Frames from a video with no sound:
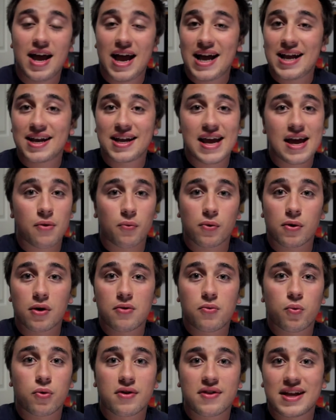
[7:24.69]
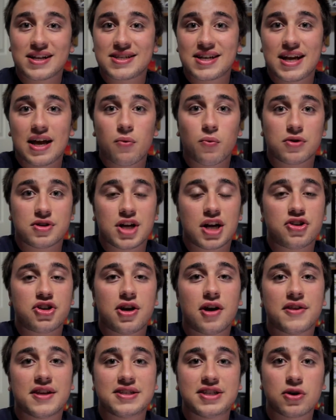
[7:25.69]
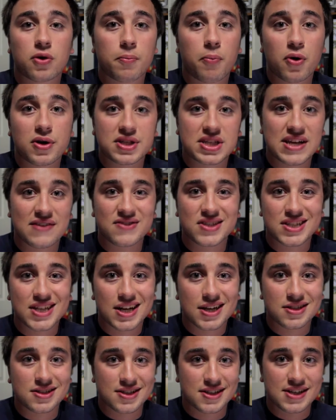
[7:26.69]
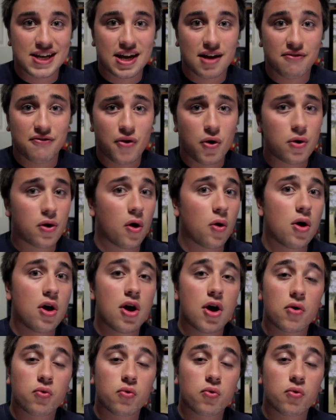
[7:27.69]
and again, we're touching on the 0.7 seconds to take a photo.